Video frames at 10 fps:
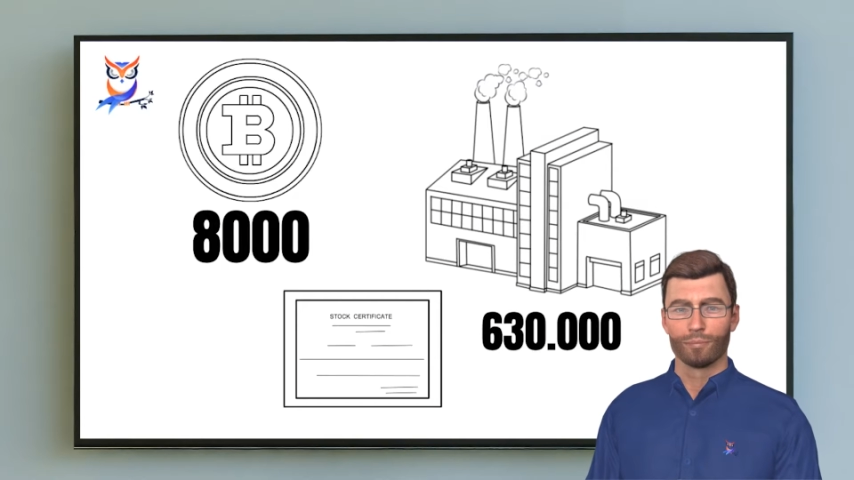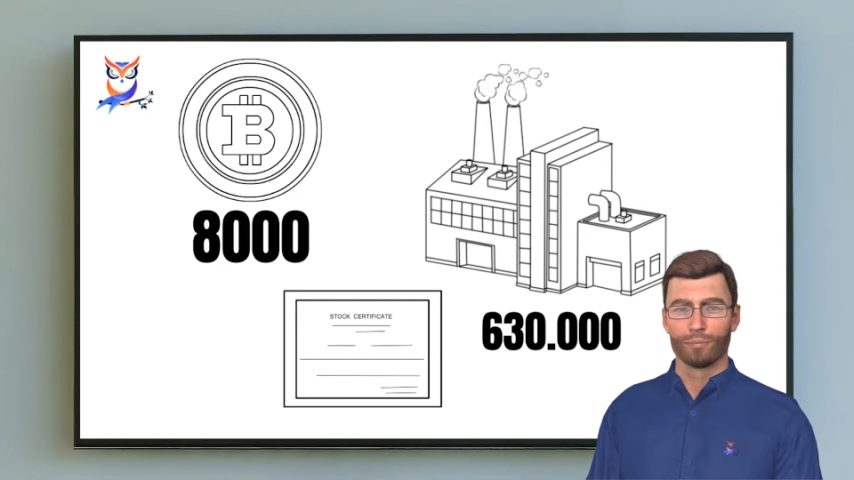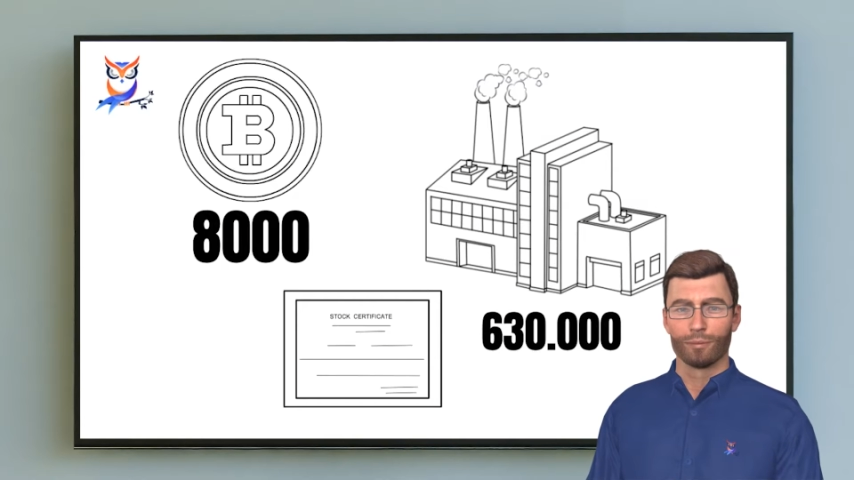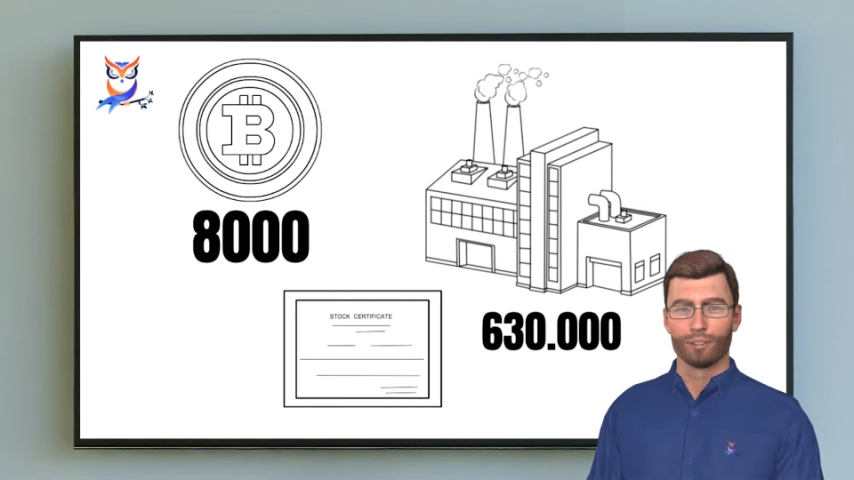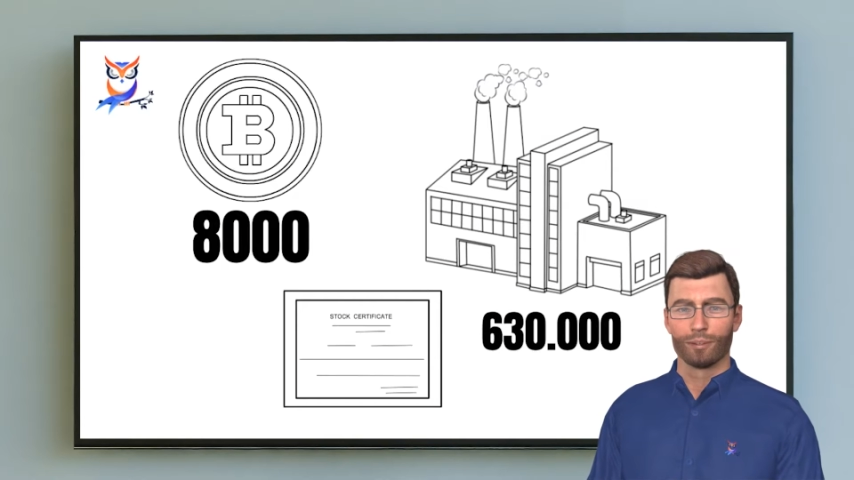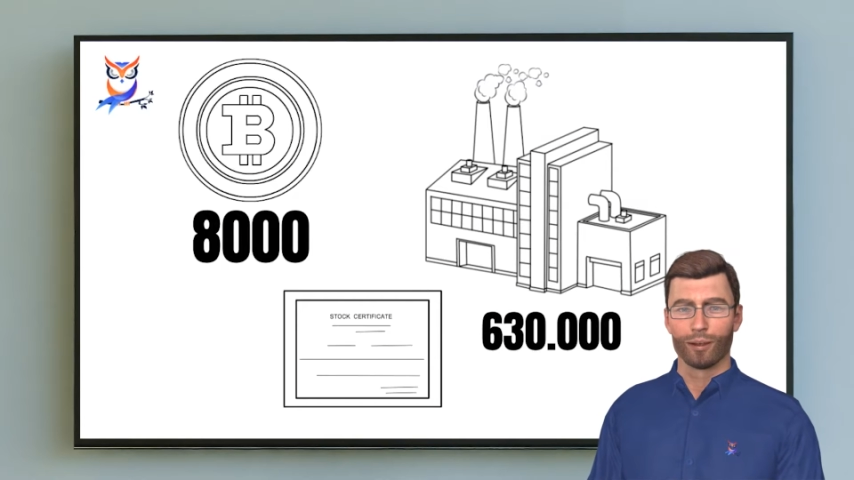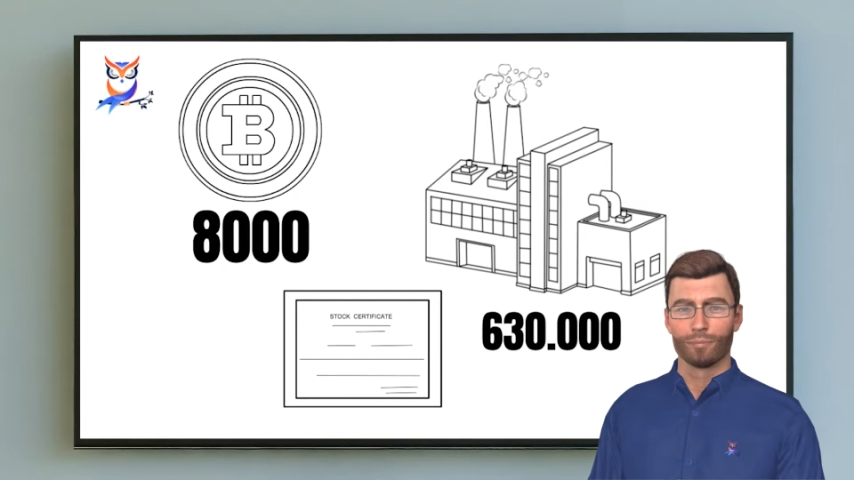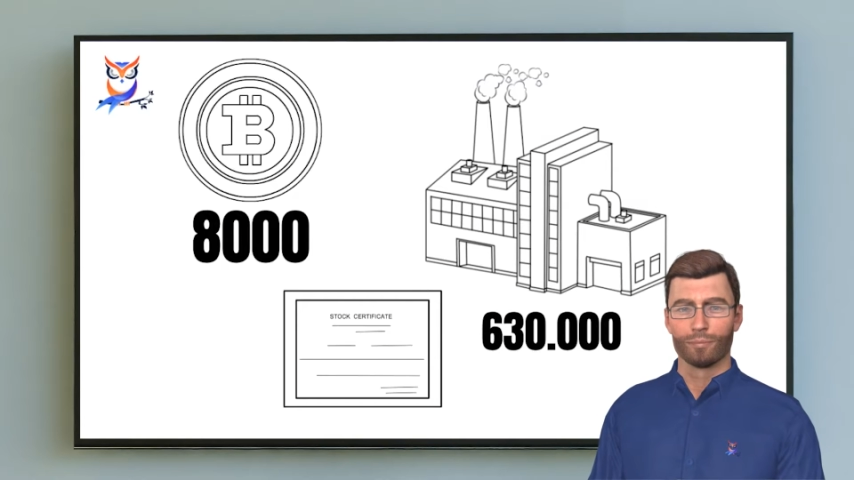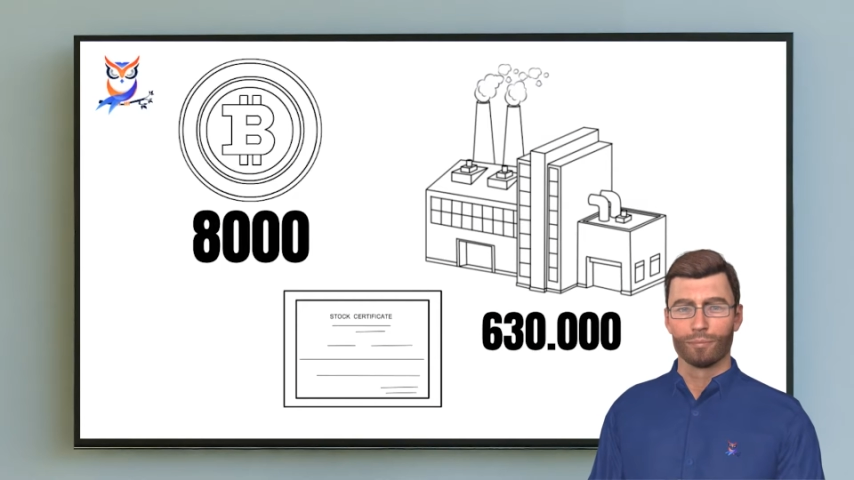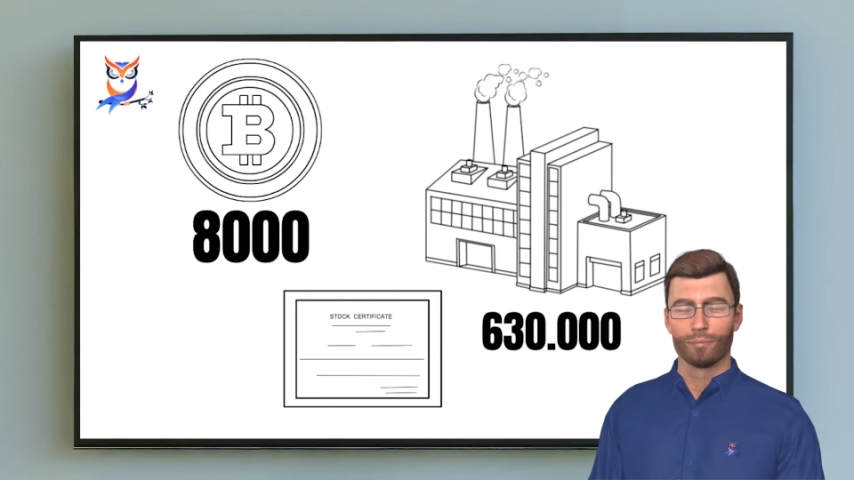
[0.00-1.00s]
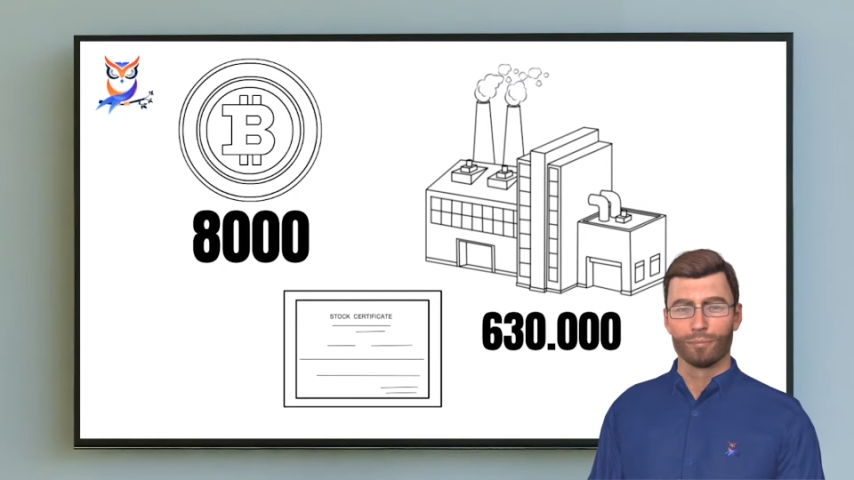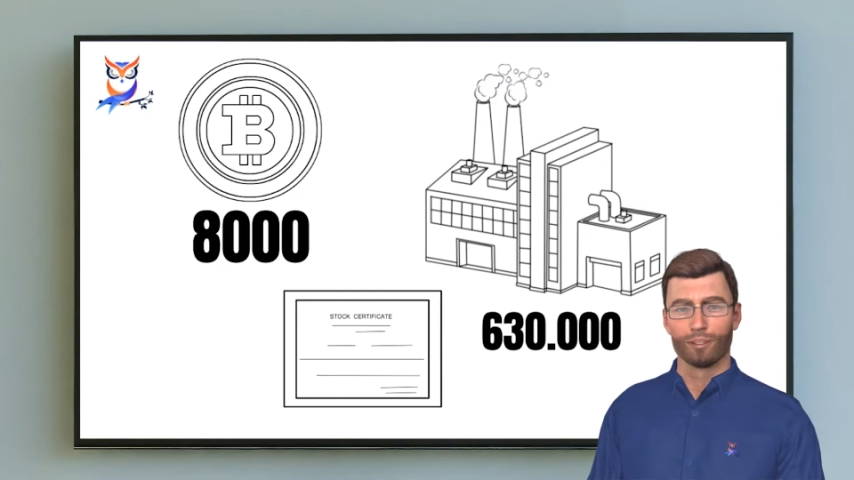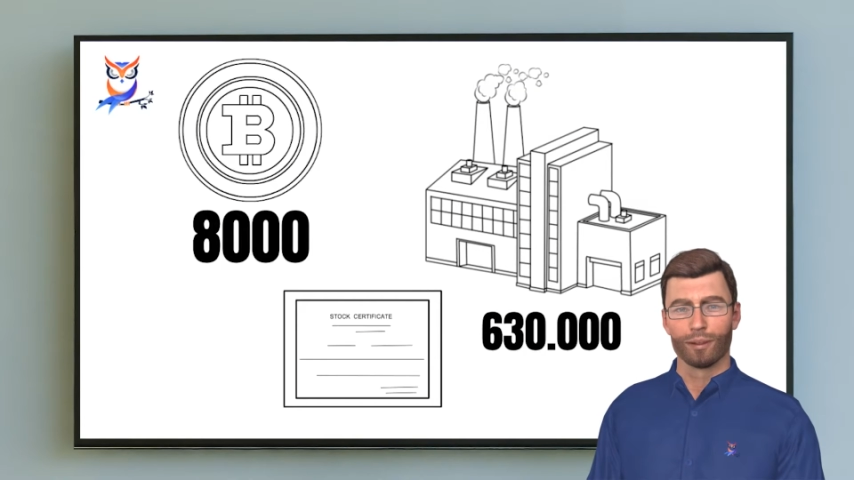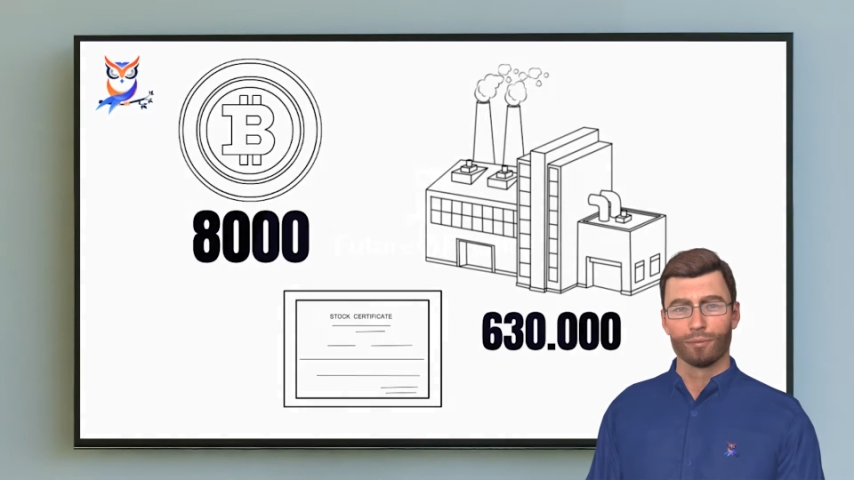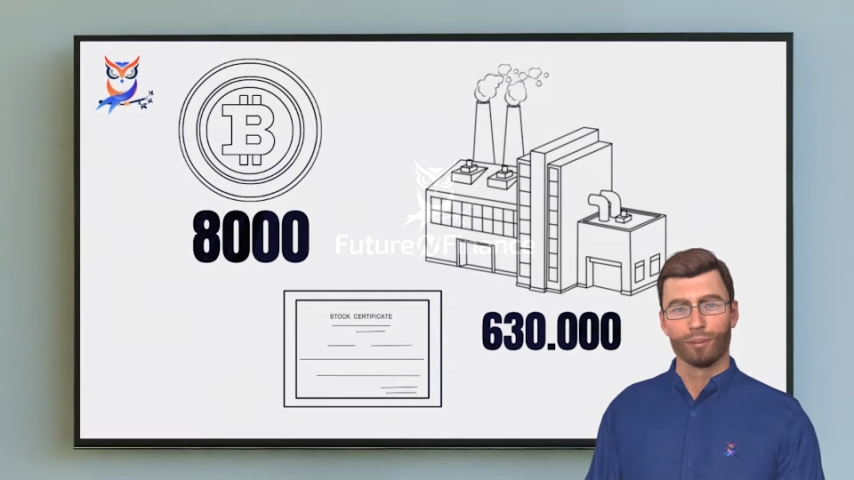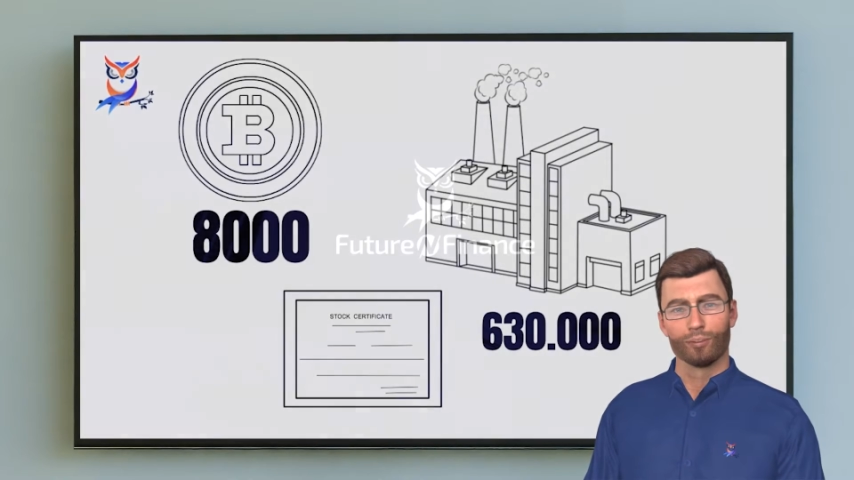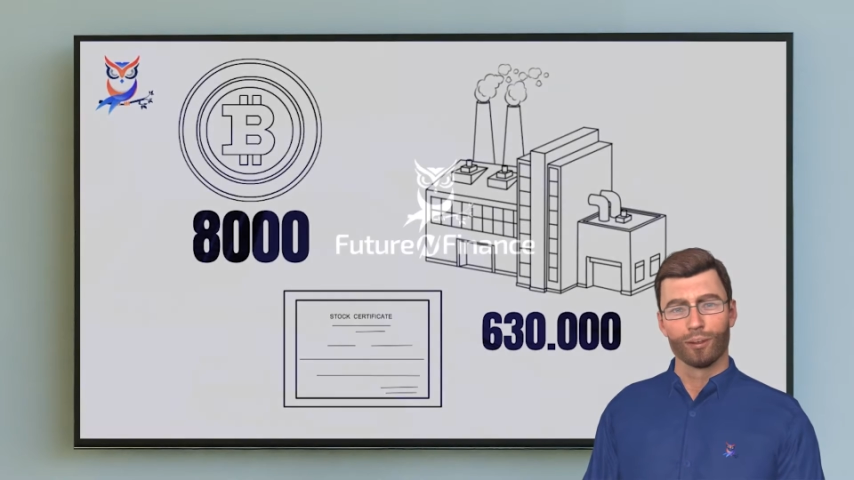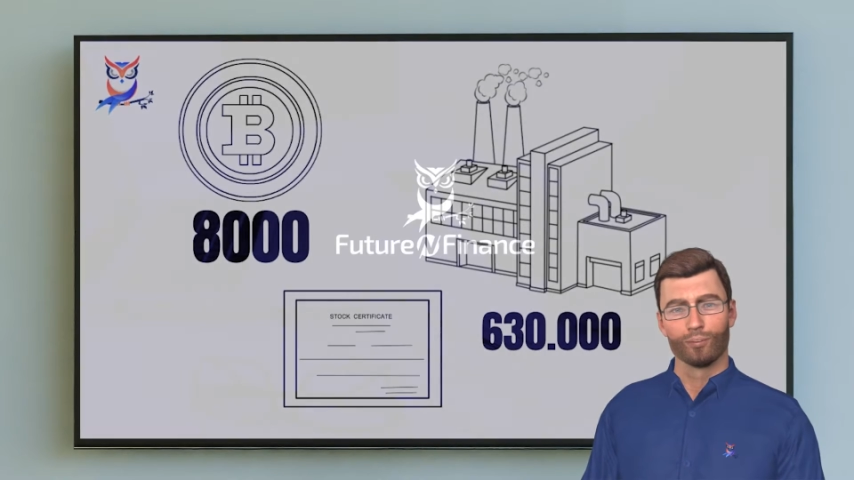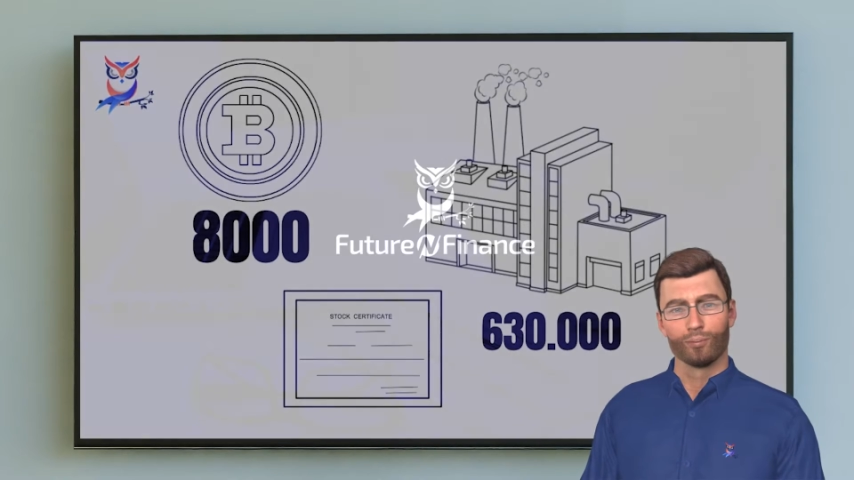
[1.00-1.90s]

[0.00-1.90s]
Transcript: For today, we keep this choice